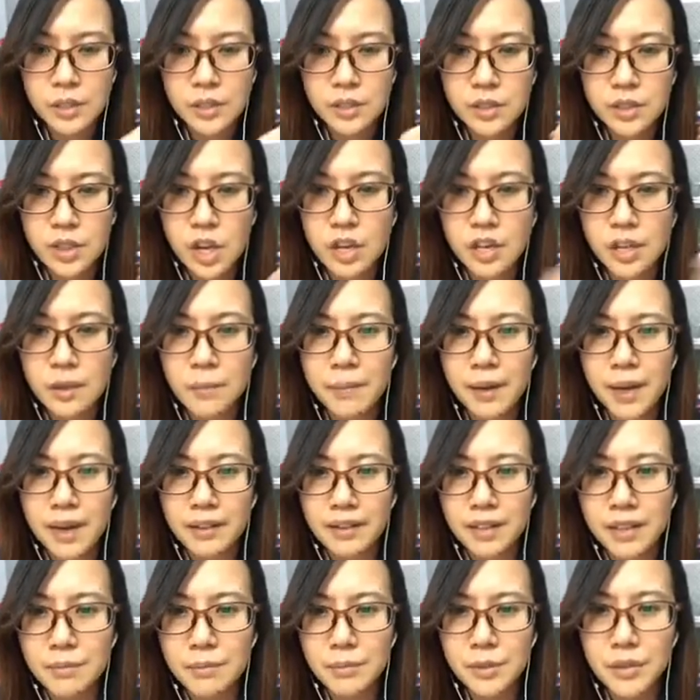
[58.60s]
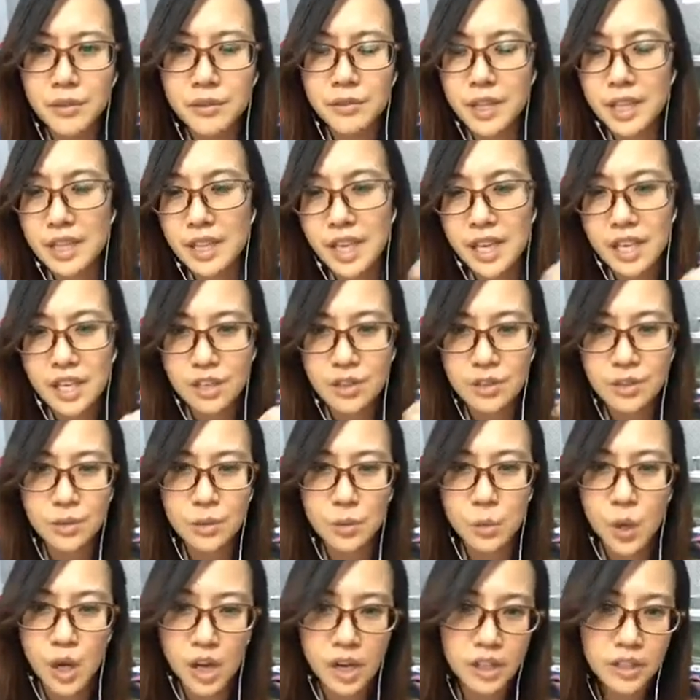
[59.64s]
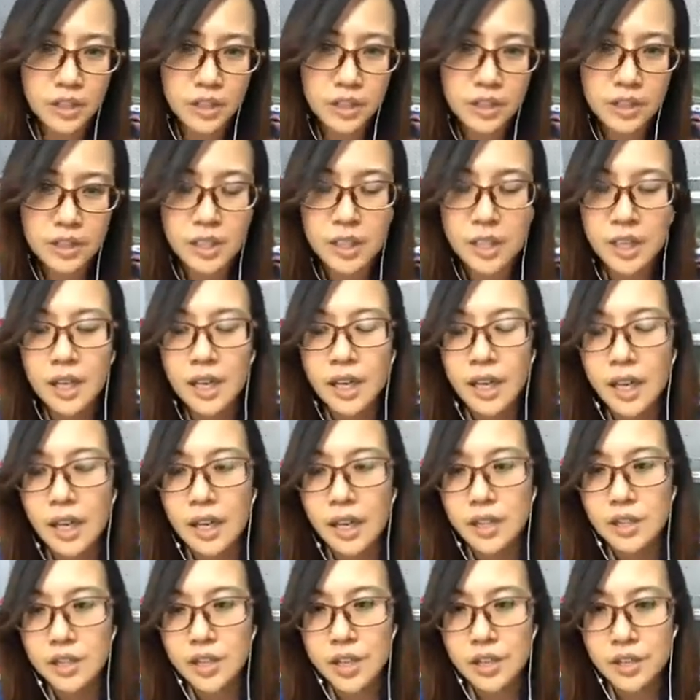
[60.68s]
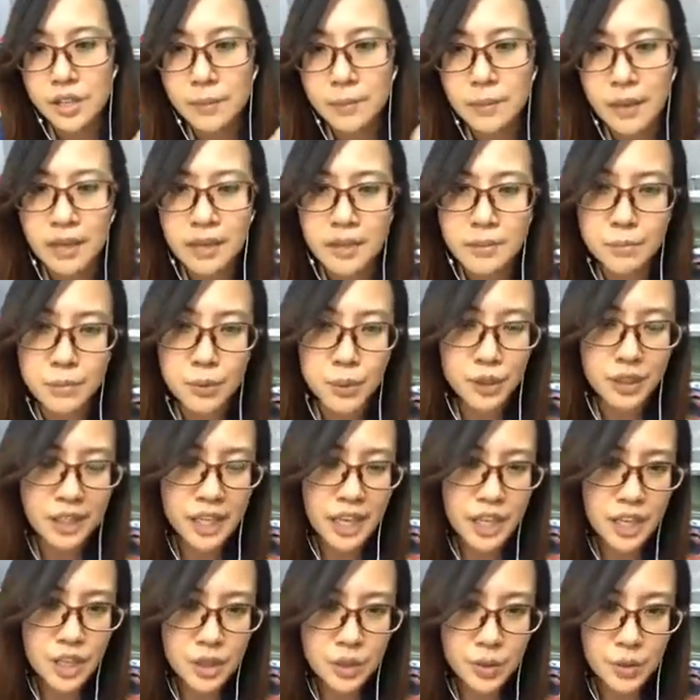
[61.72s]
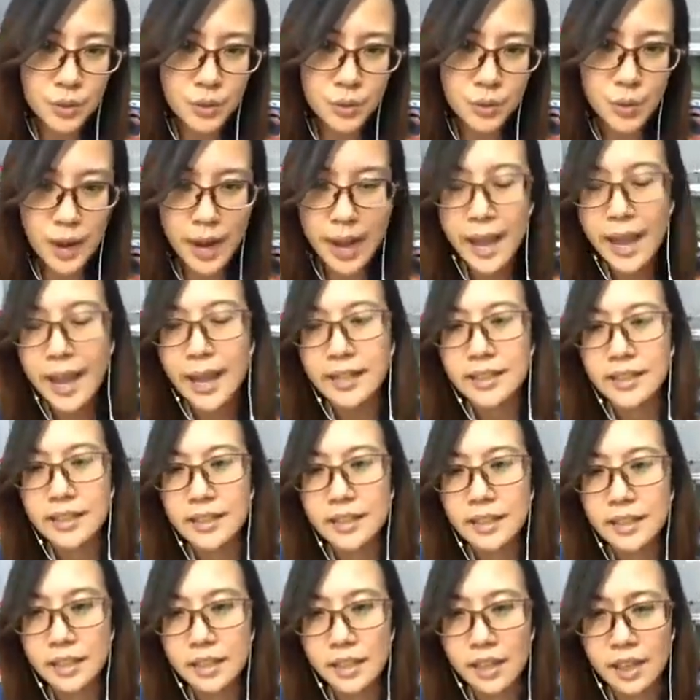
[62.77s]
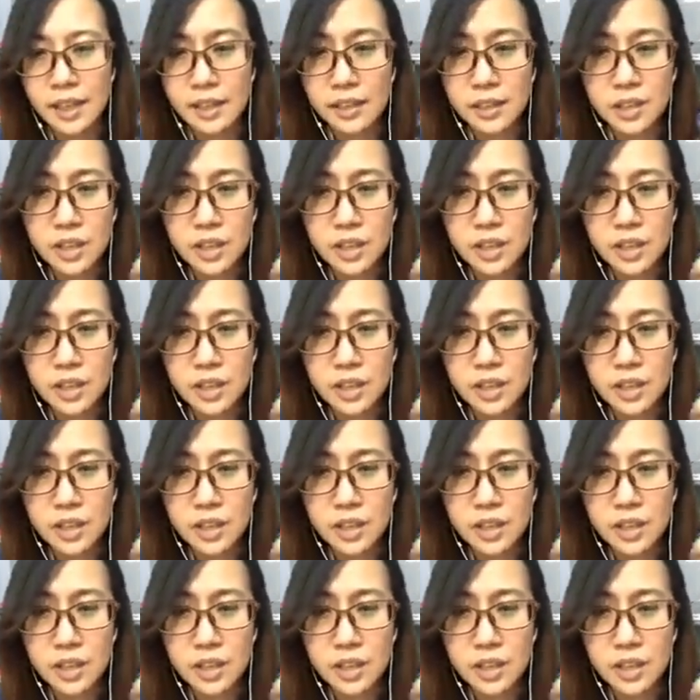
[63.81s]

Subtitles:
talk about a movie that you watched, talk about a book that you read, and